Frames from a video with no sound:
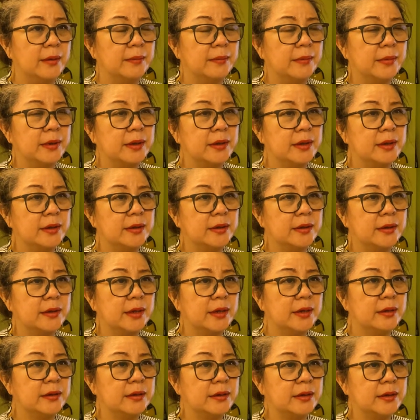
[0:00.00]
But then
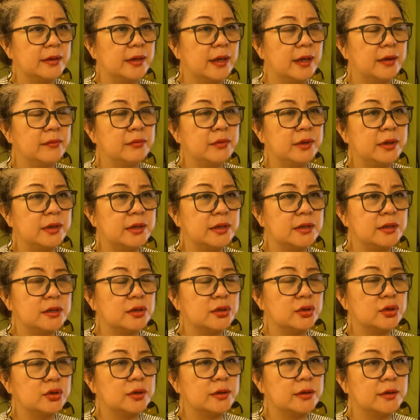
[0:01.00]
again, in every
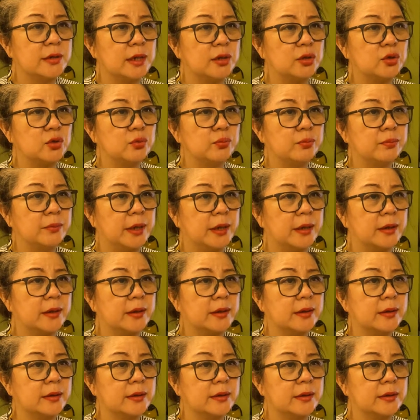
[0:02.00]
decision that you make,